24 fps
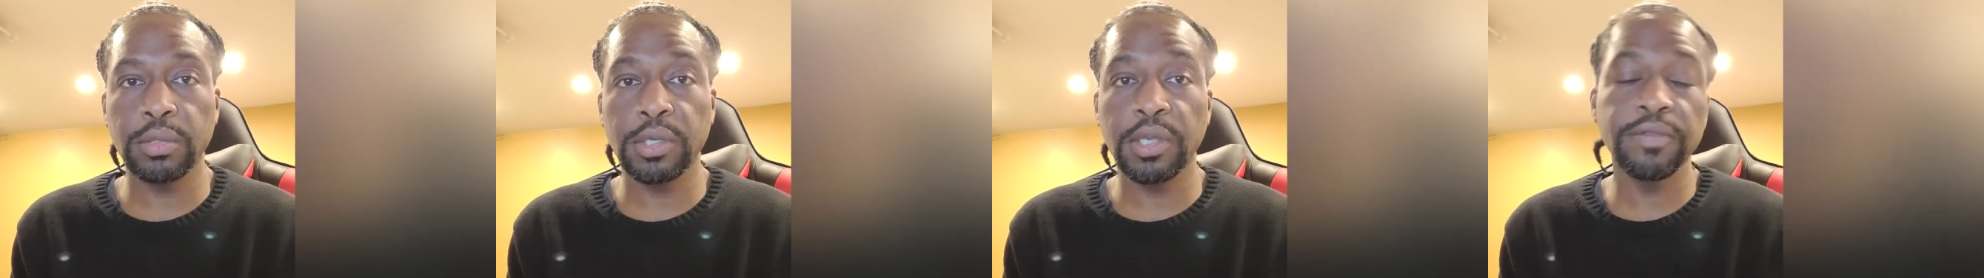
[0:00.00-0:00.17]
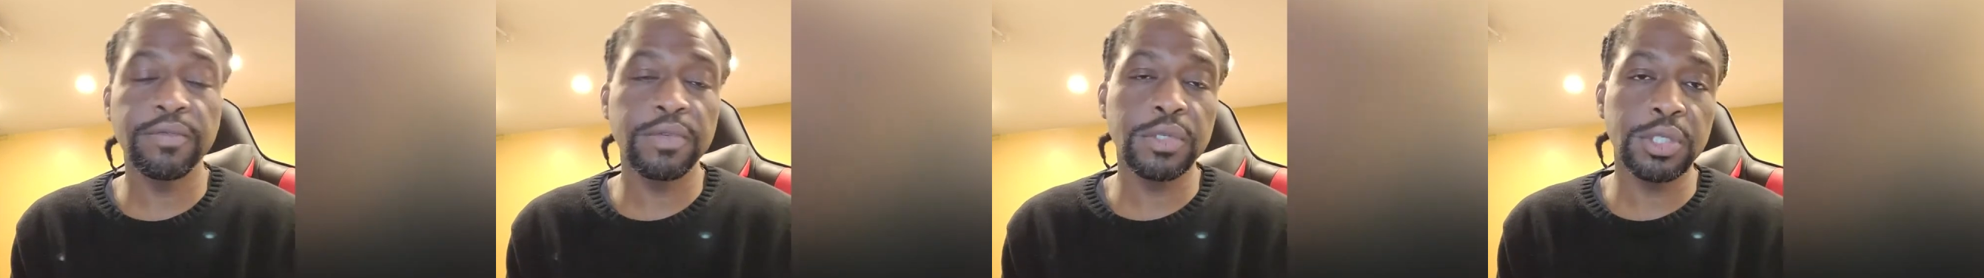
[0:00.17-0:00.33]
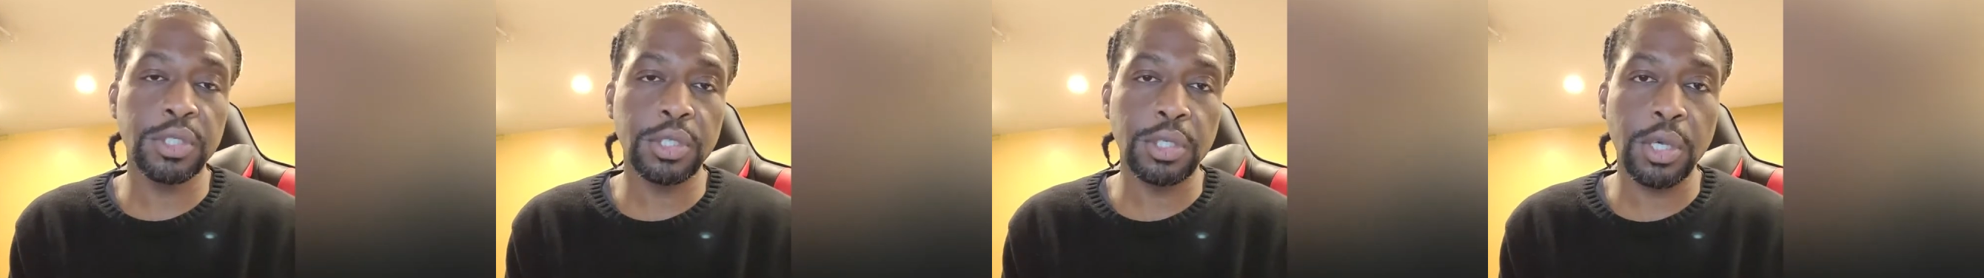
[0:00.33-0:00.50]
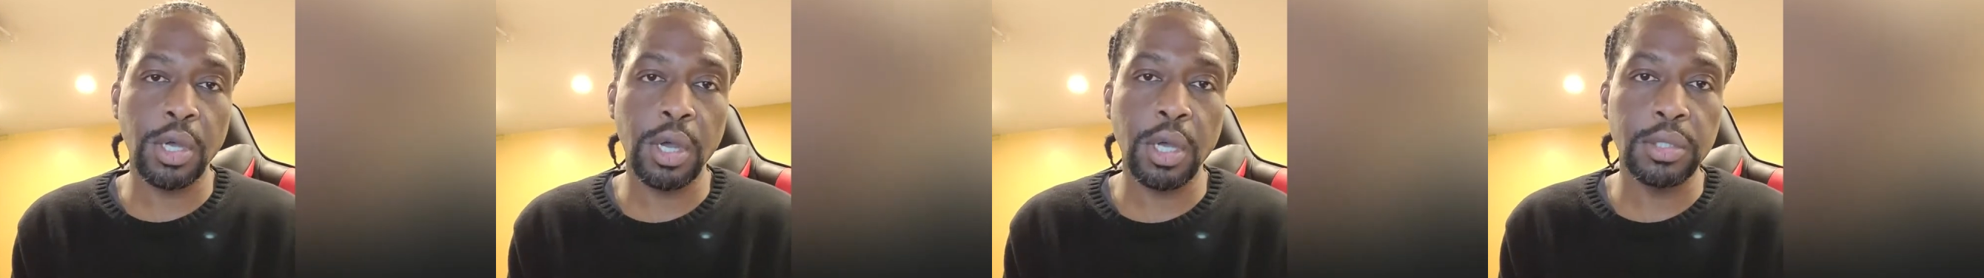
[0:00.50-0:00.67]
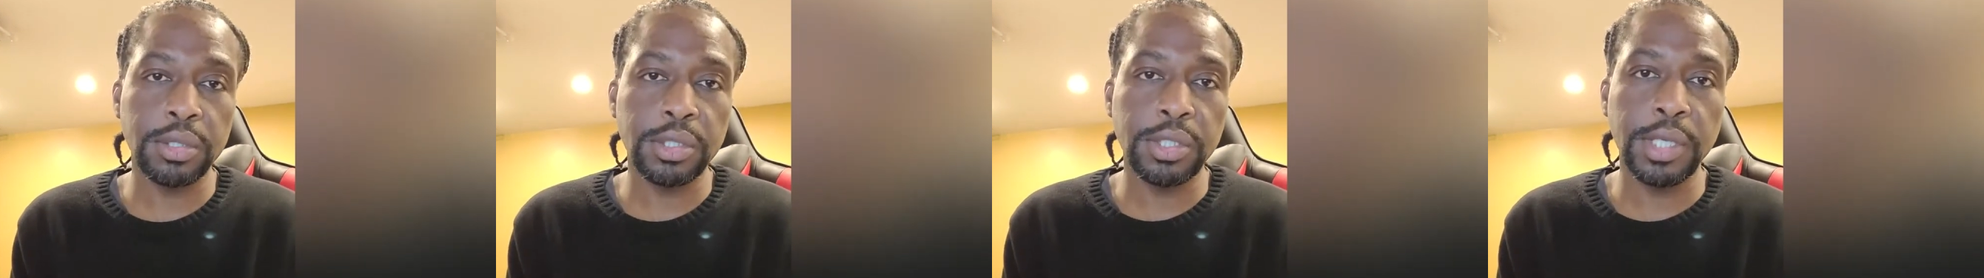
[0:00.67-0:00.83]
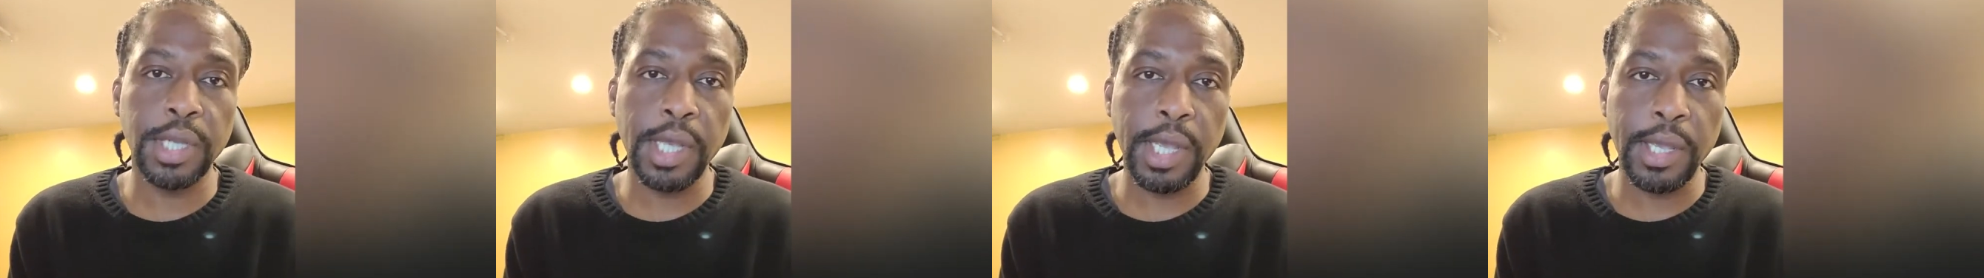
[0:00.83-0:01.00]
give us a
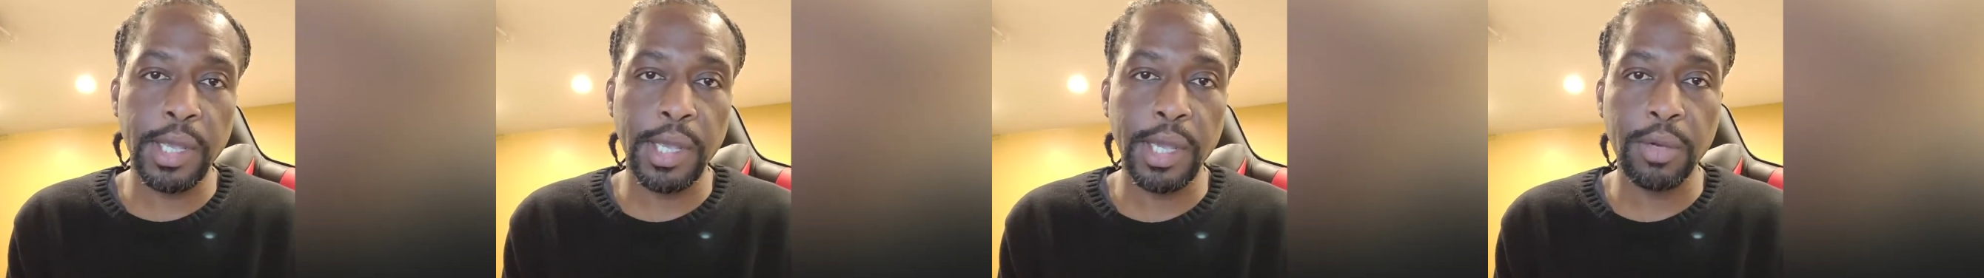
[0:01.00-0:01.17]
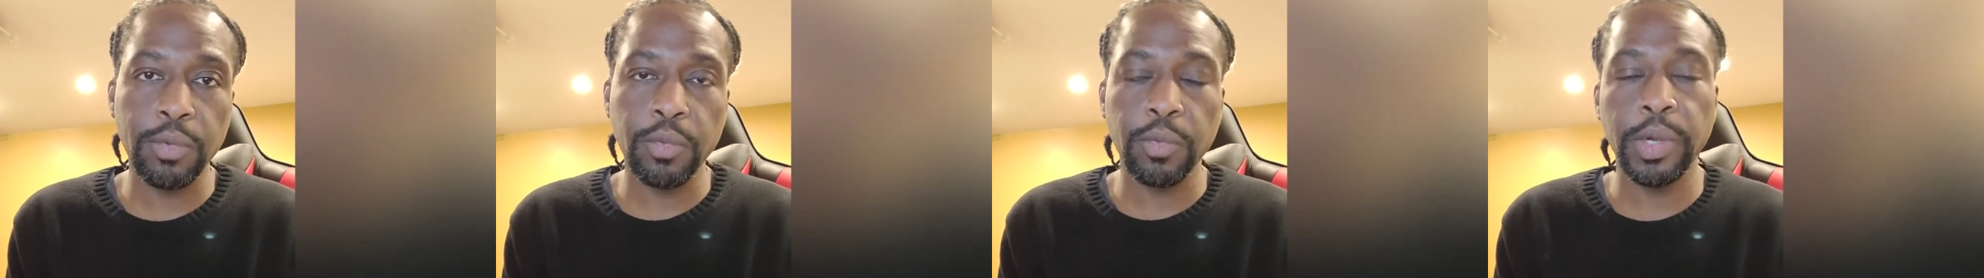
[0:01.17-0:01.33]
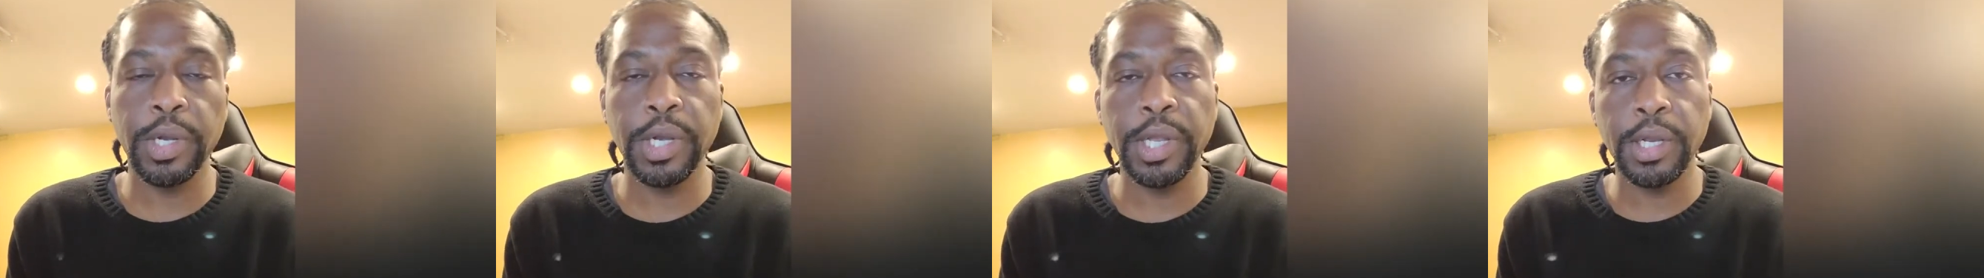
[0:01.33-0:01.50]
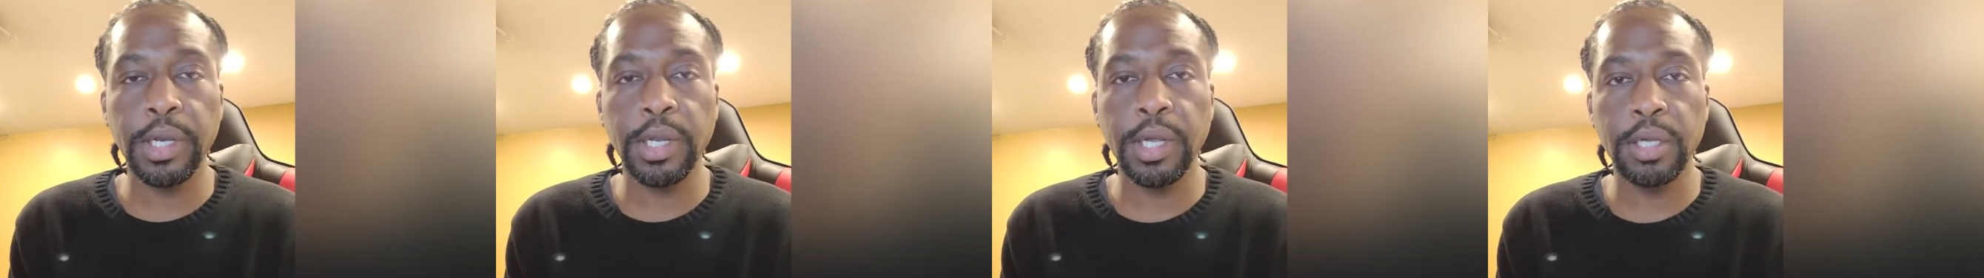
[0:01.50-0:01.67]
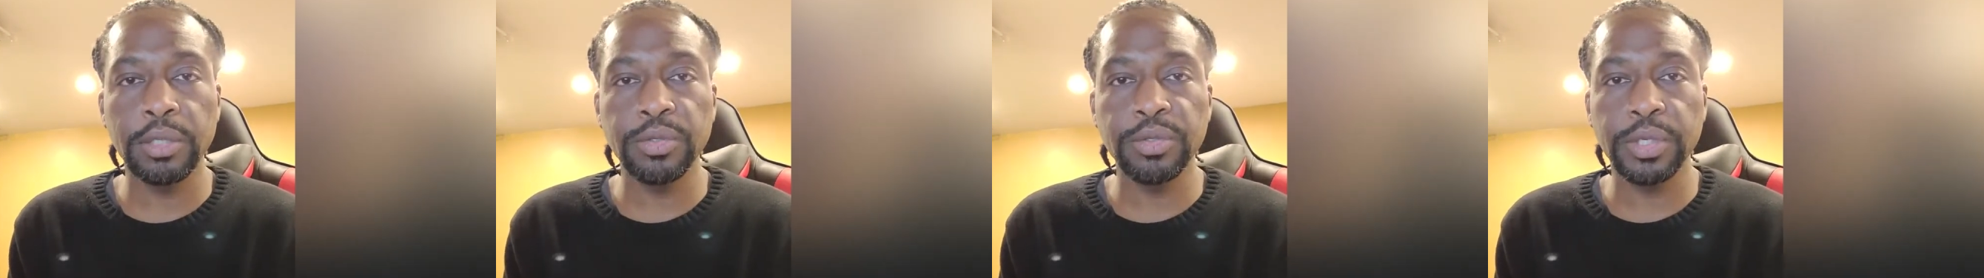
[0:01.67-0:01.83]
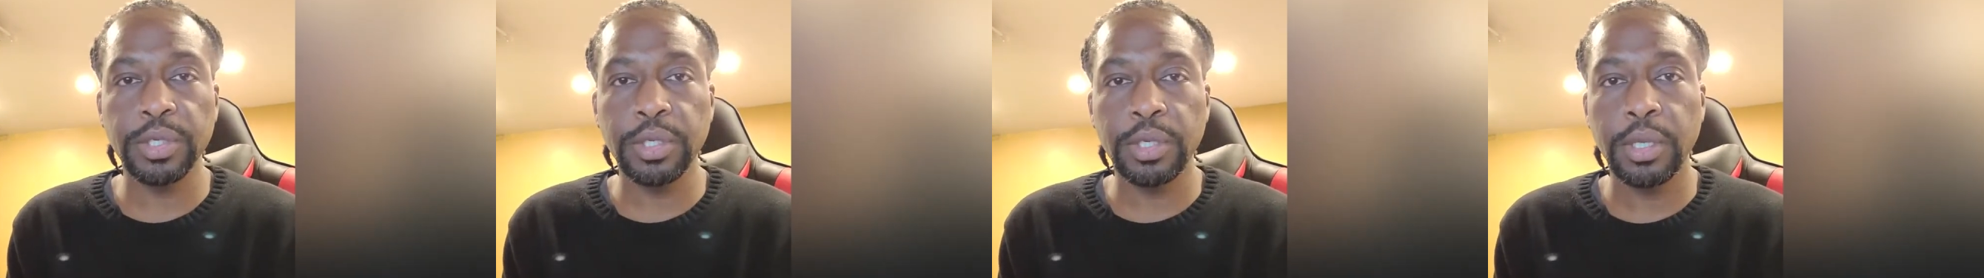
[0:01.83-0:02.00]
call today at 1
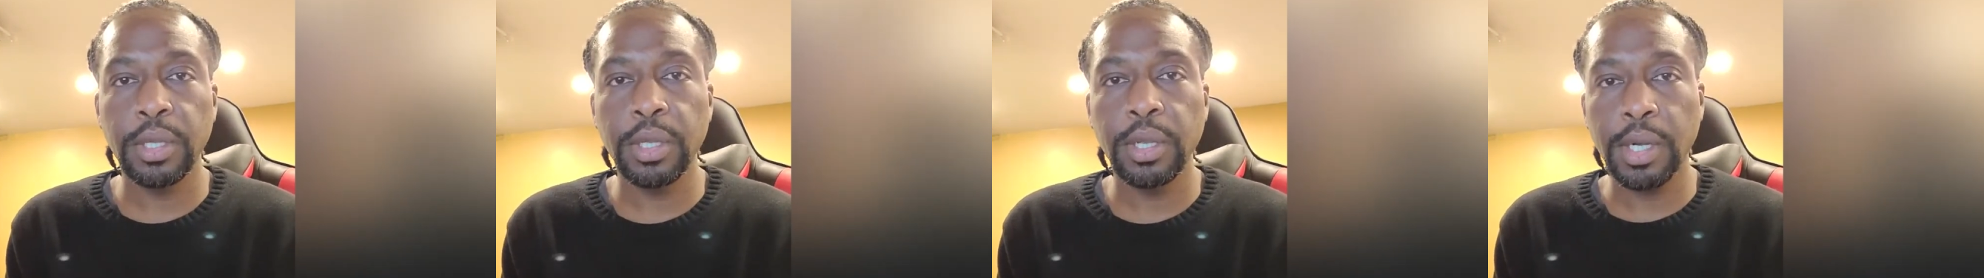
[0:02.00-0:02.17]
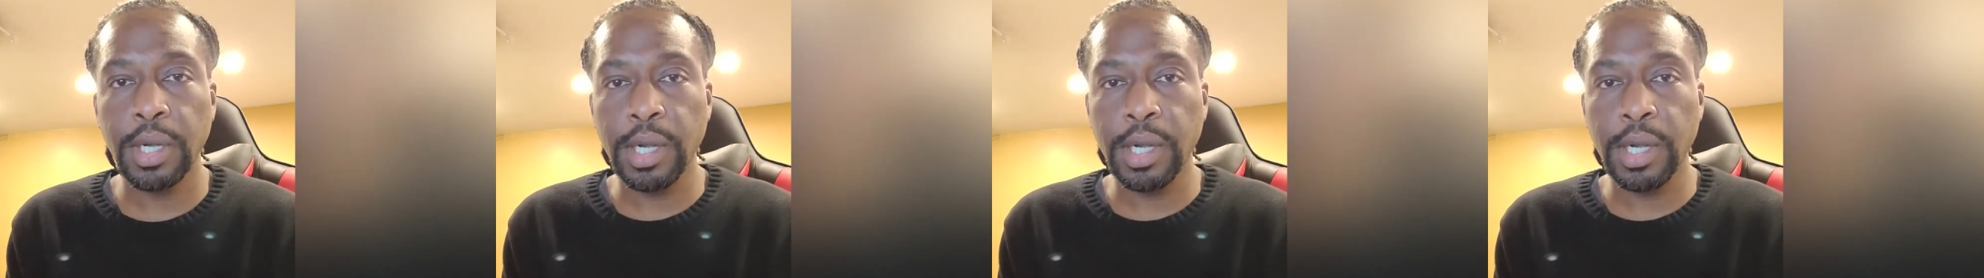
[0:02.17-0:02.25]
800